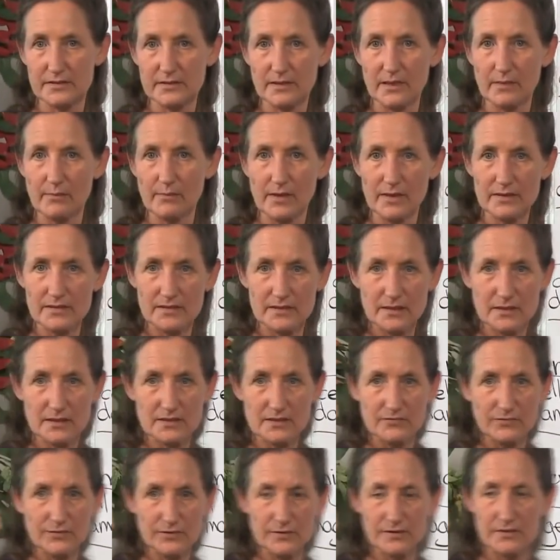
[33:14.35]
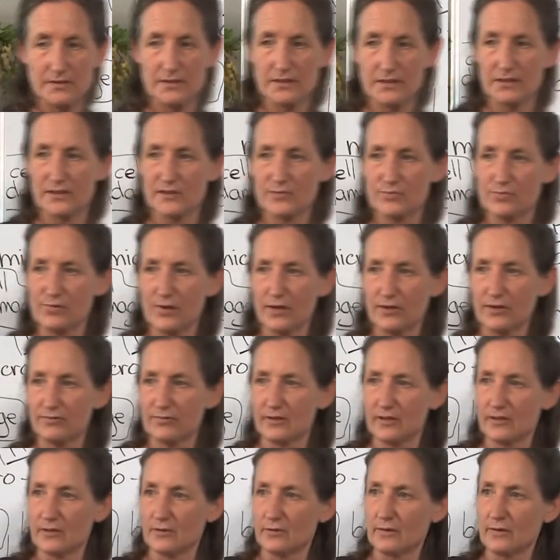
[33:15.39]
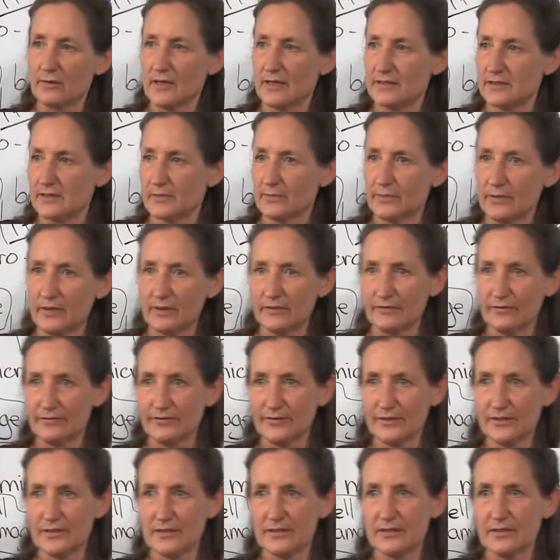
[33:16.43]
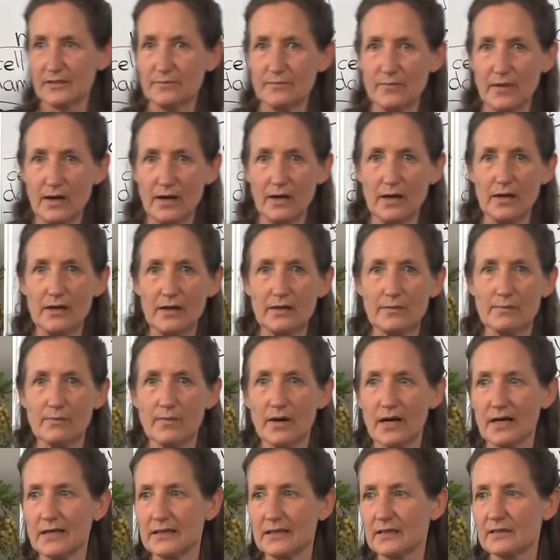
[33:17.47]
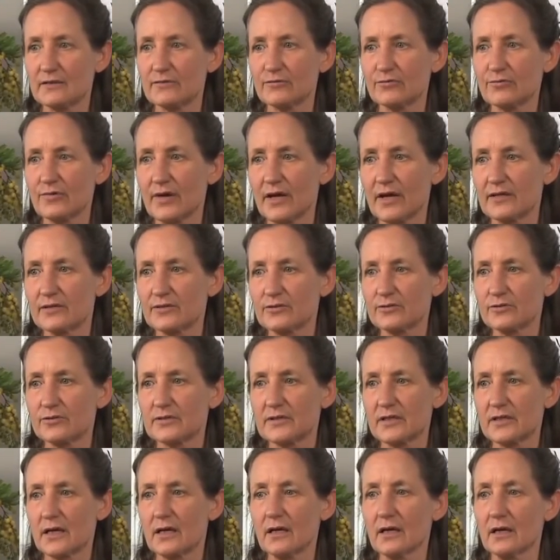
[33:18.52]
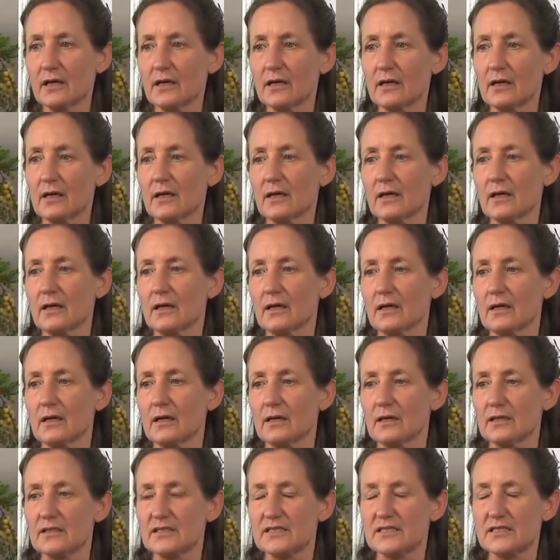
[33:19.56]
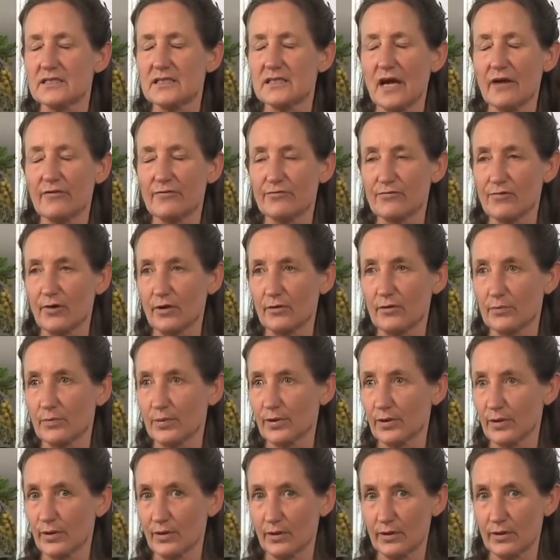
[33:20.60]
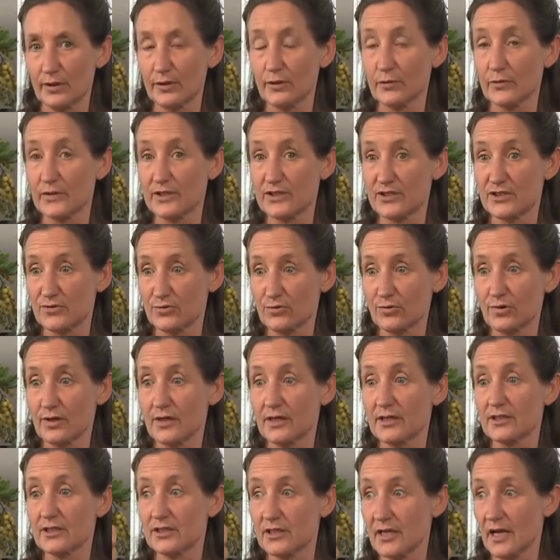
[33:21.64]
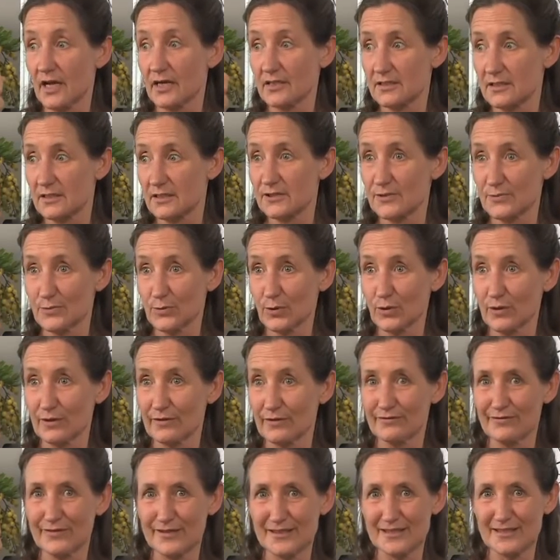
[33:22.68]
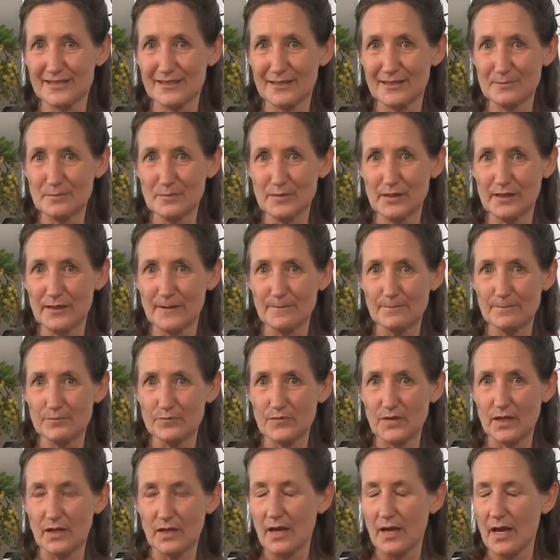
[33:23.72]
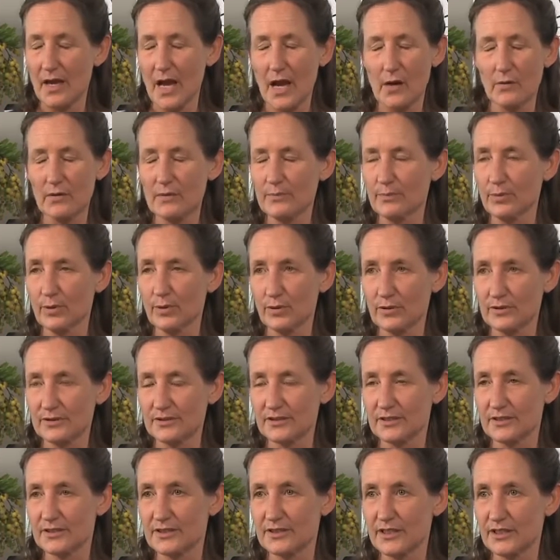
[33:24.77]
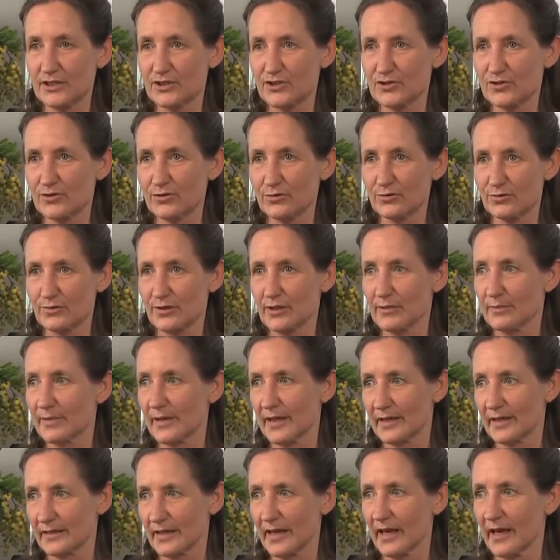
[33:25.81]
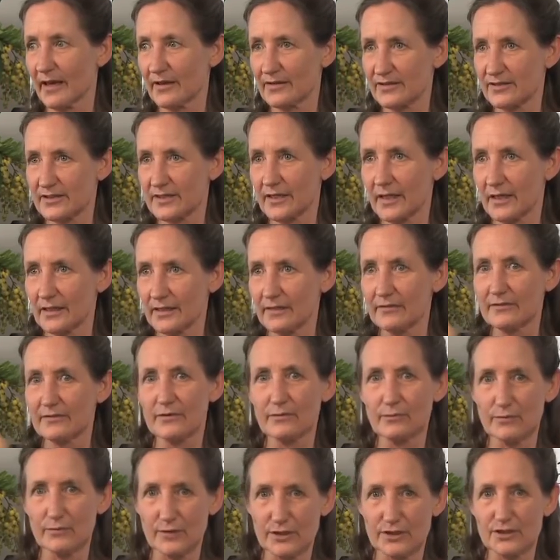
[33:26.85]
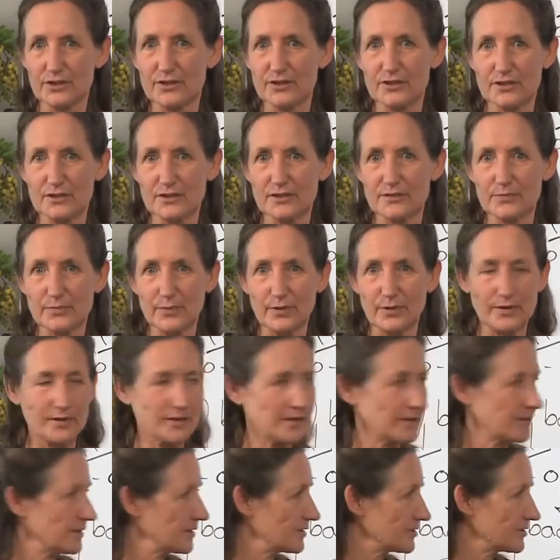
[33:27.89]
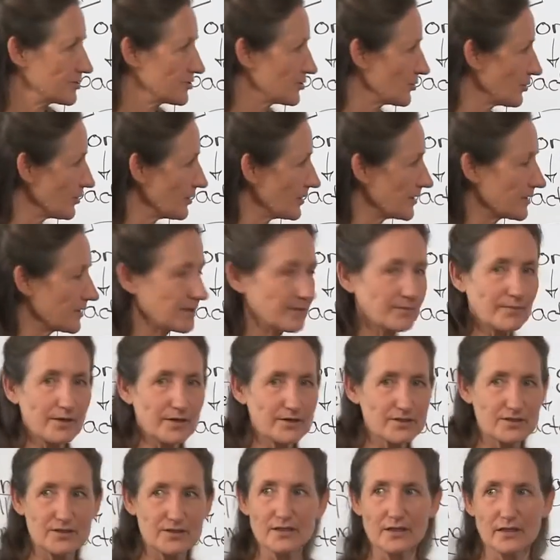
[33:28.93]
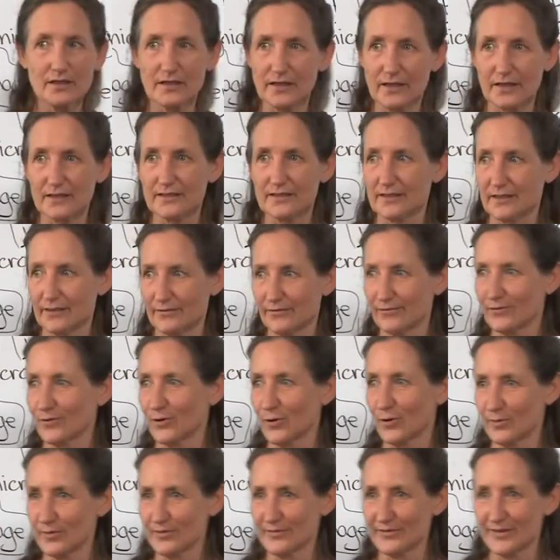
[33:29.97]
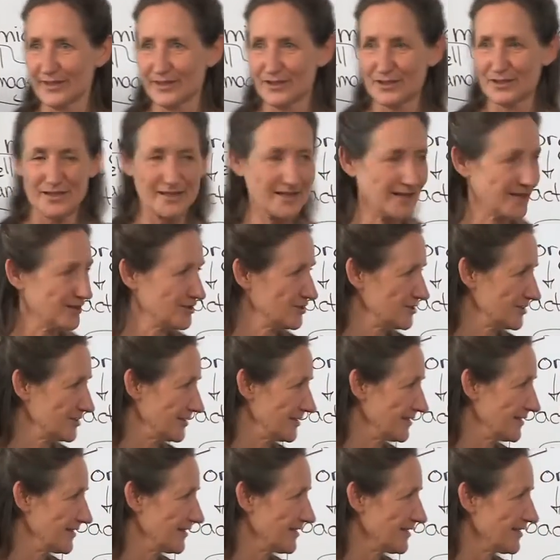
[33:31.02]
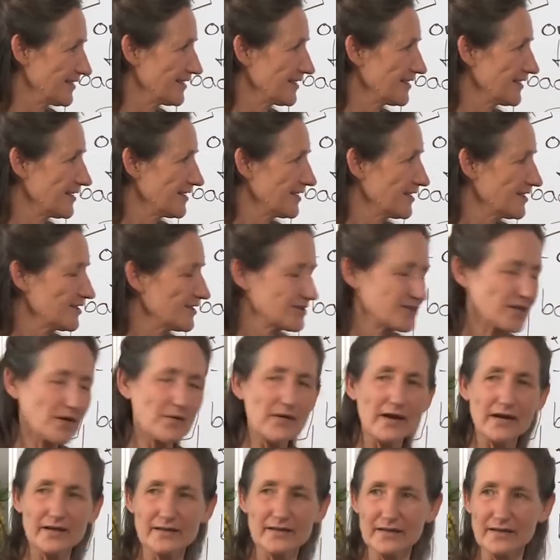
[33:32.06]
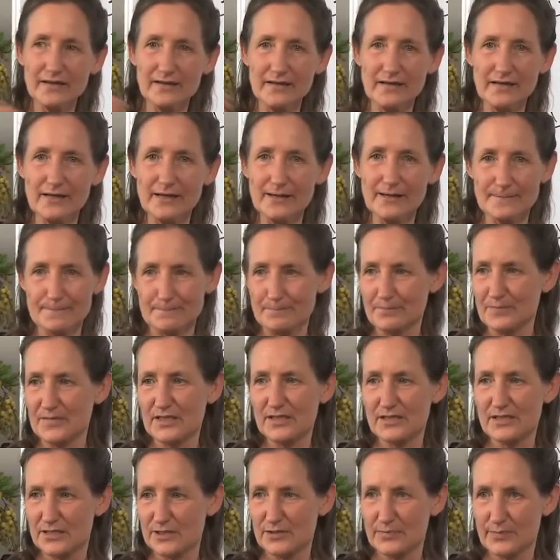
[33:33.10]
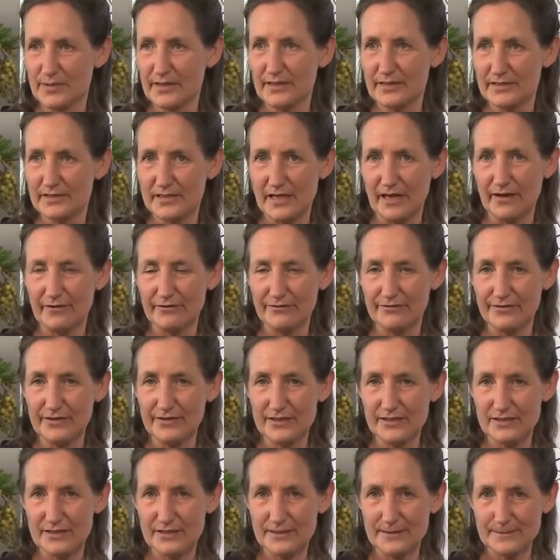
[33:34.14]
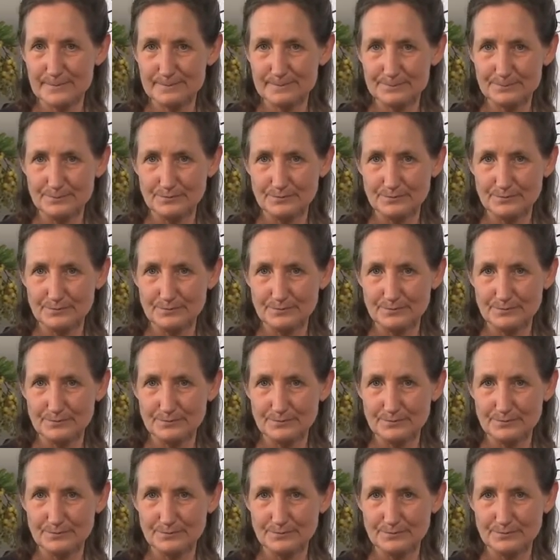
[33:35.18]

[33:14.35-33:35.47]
So my 6'6" brother-in-law has a bigger fist than mine, and my little granddaughter Saffron Pearl, who is 3, she has a smaller fist than me. How important to teach children about the house they live in, which is this body. Surely the most neglected form of education. So our kidney is as big as our fist.